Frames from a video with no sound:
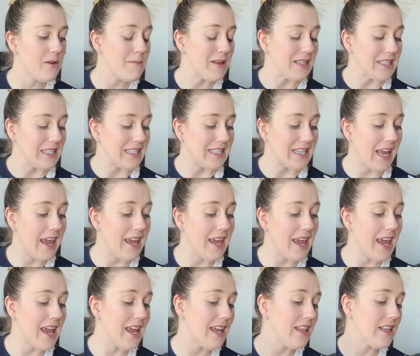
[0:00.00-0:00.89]
a
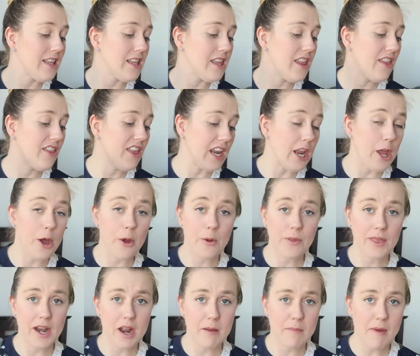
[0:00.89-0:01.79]
mistake in the video
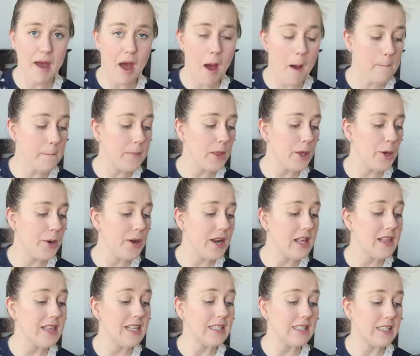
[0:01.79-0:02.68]
that I'm
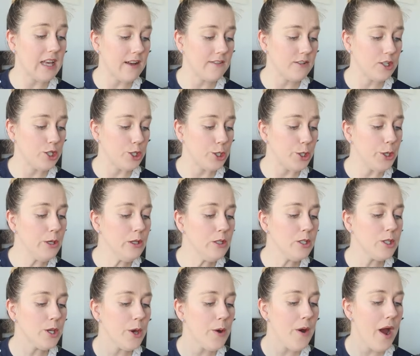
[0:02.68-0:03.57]
uploading this
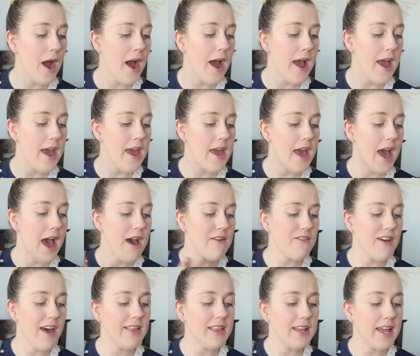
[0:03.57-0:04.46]
afternoon, so I
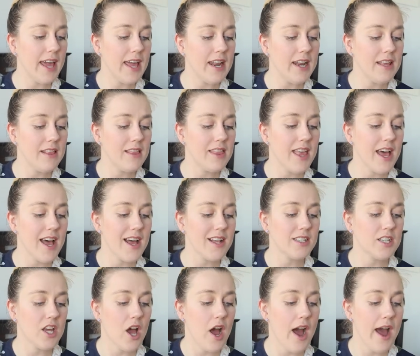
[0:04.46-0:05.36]
have allocated
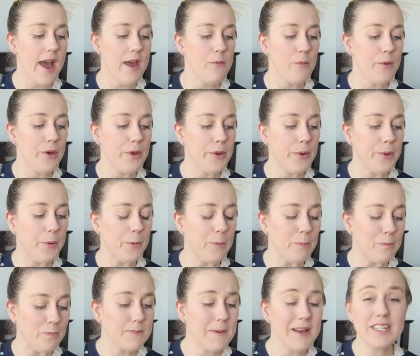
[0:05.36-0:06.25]
that I
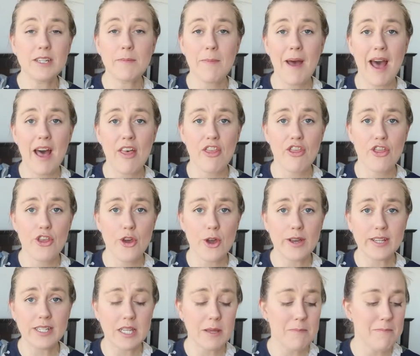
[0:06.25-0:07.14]
will spend about
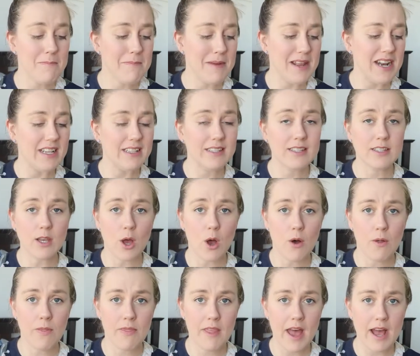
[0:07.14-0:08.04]
30 minutes
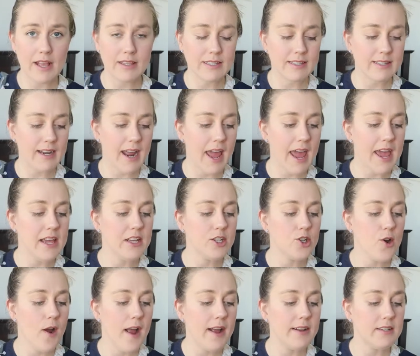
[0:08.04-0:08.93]
on that today
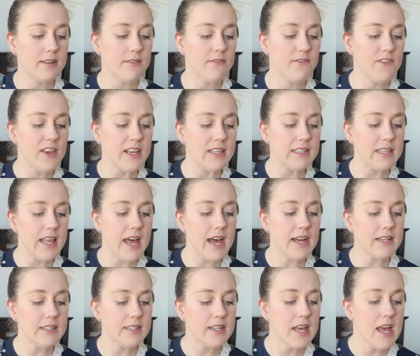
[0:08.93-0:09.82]
trying to fix
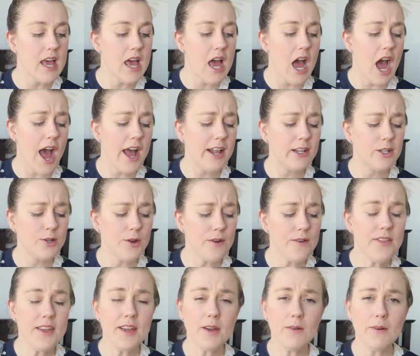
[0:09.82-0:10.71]
that. I
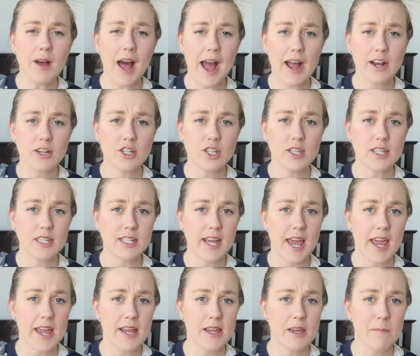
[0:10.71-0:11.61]
don't think it will actually
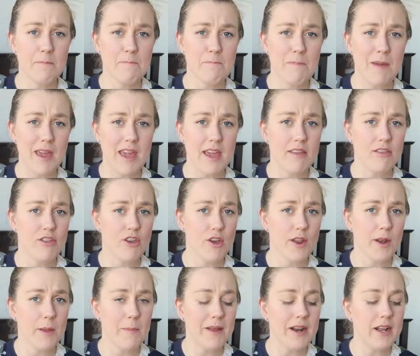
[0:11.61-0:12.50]
take me
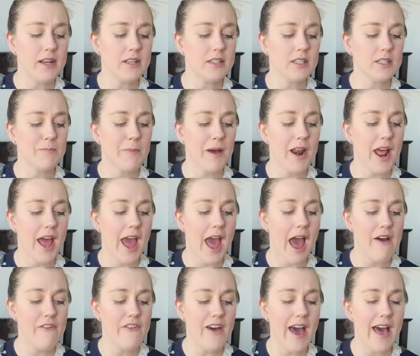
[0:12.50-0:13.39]
30 minutes, but I
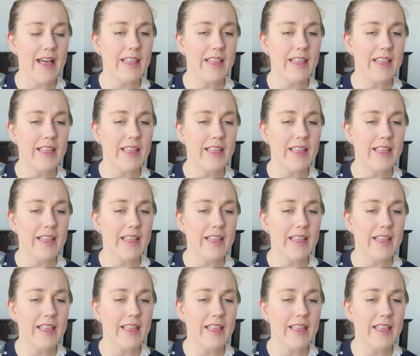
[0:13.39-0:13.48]
have